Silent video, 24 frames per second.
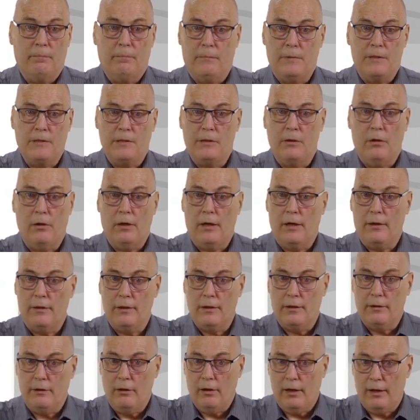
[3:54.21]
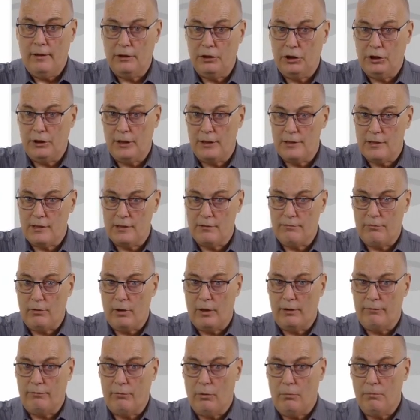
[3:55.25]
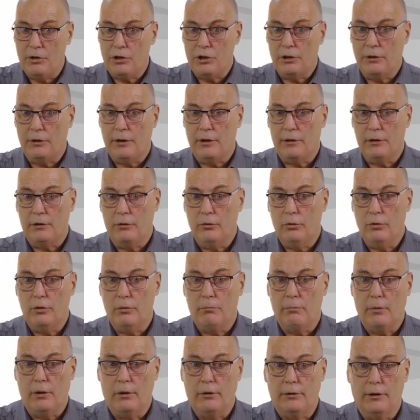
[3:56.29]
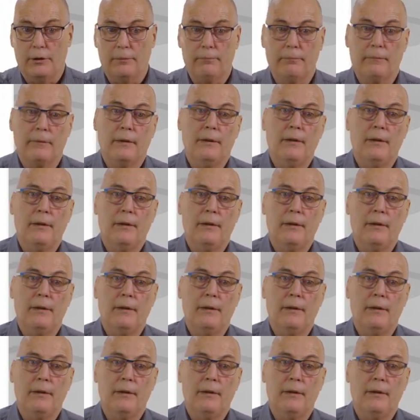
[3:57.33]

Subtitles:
There's no other shunts. It's flowing from the generator to the motor.